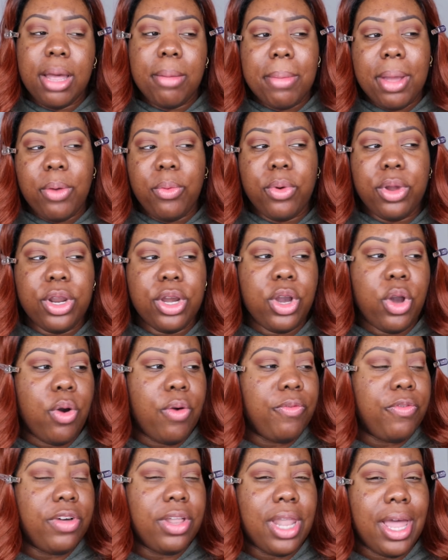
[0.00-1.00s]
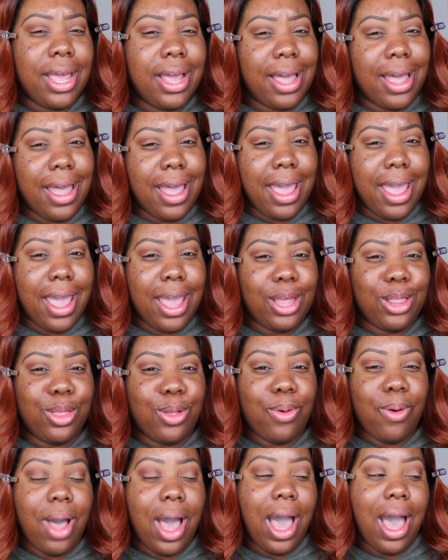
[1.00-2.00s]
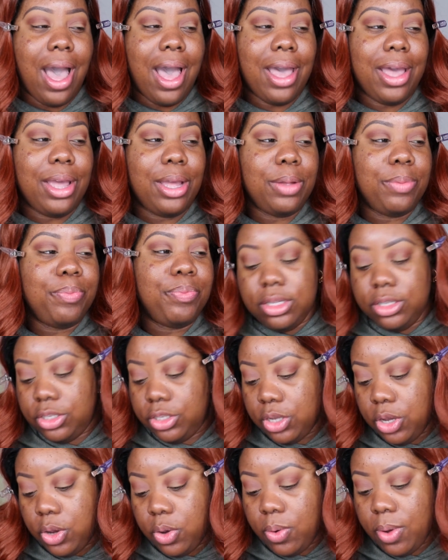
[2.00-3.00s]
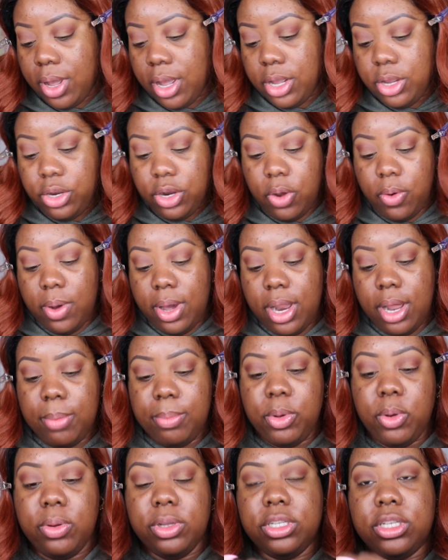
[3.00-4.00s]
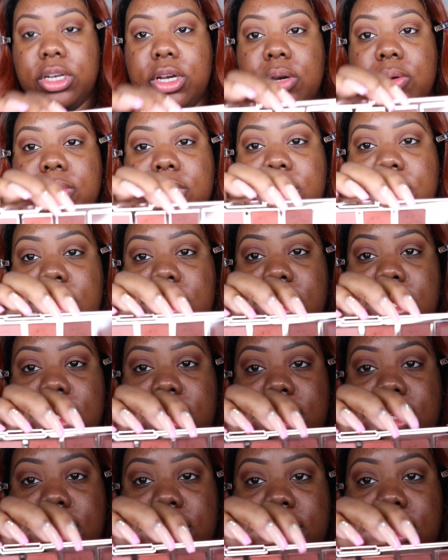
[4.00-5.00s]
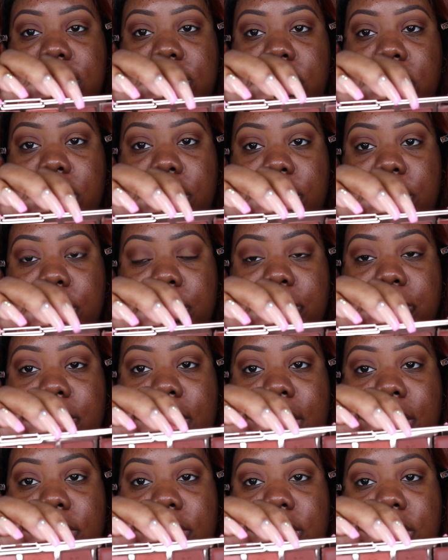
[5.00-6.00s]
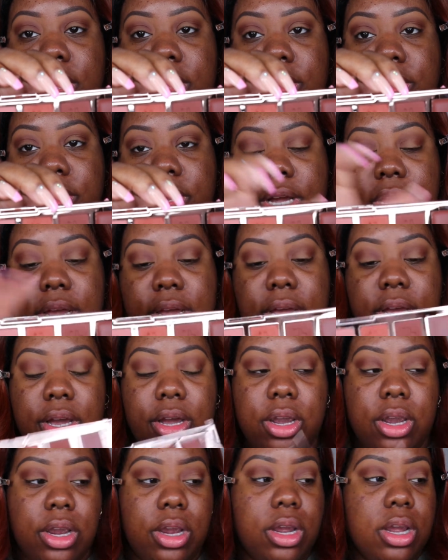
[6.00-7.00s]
I might want to go in for like a halo eye. So you know what, I'm going to go into this darker brown color here,